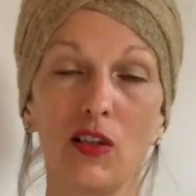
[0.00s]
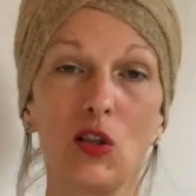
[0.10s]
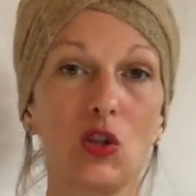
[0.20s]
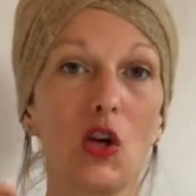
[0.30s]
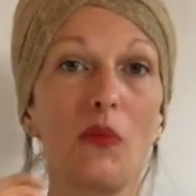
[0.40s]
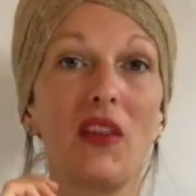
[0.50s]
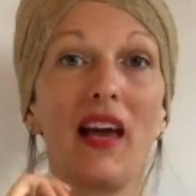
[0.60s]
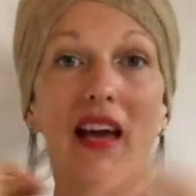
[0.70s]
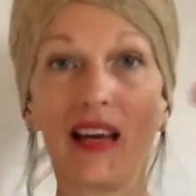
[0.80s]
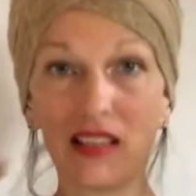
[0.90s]
Top of the
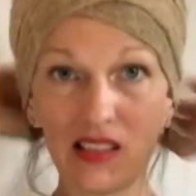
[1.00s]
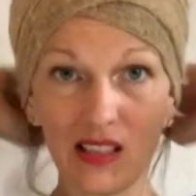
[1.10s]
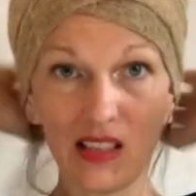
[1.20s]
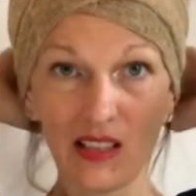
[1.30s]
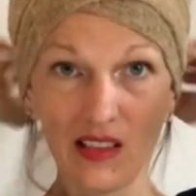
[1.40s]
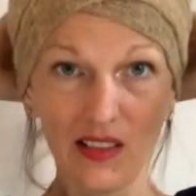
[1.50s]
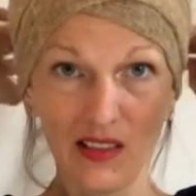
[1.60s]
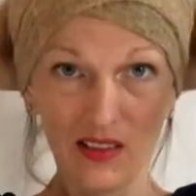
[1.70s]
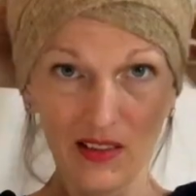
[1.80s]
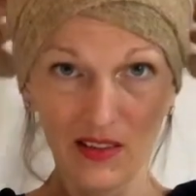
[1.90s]
head.
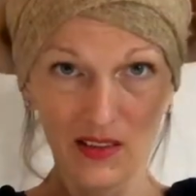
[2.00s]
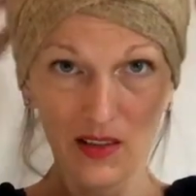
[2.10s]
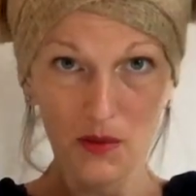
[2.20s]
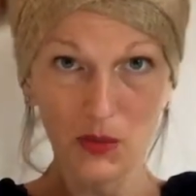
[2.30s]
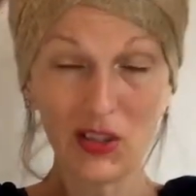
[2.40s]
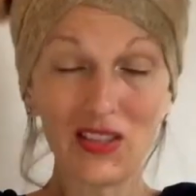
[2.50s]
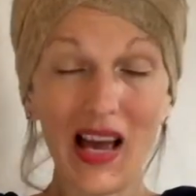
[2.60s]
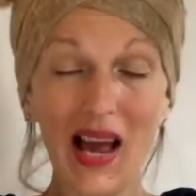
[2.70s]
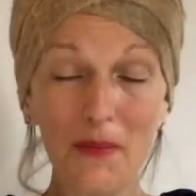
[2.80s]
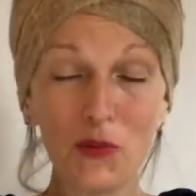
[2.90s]
Because
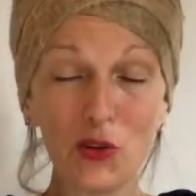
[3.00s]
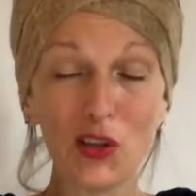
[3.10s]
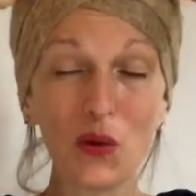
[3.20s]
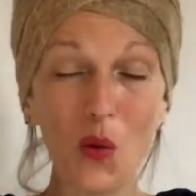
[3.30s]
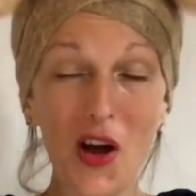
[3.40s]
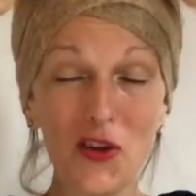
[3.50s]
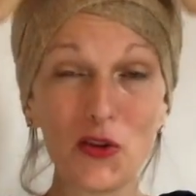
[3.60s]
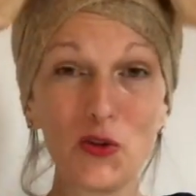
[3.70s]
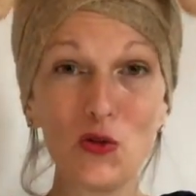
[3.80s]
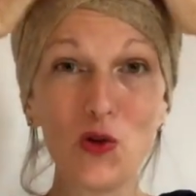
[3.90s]
I'm the only one
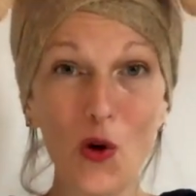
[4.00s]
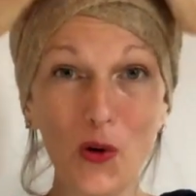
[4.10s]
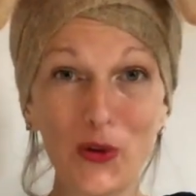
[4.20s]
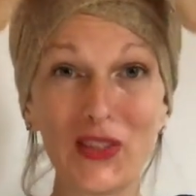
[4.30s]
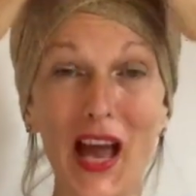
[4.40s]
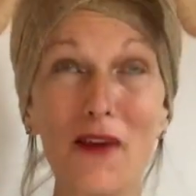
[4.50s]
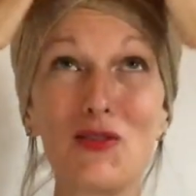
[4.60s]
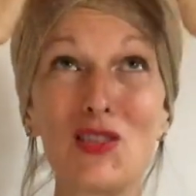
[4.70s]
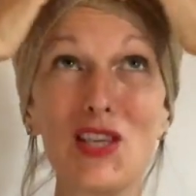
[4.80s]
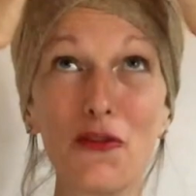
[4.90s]
who knows how
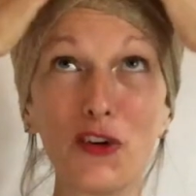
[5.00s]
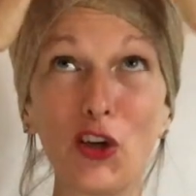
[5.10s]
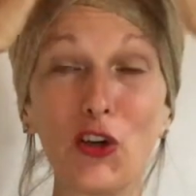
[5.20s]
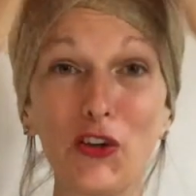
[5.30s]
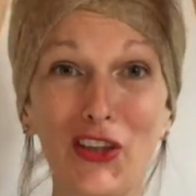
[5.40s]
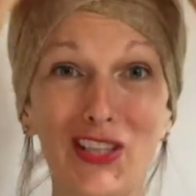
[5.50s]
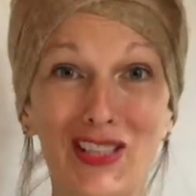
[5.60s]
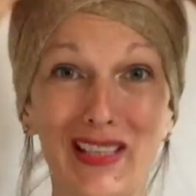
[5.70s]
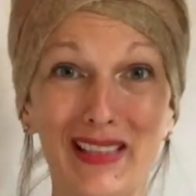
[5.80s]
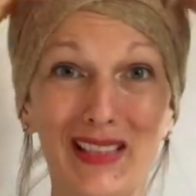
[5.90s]
difficult this
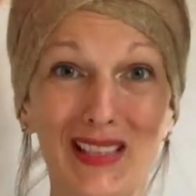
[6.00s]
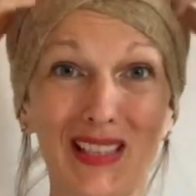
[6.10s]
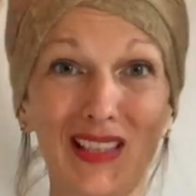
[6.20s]
is.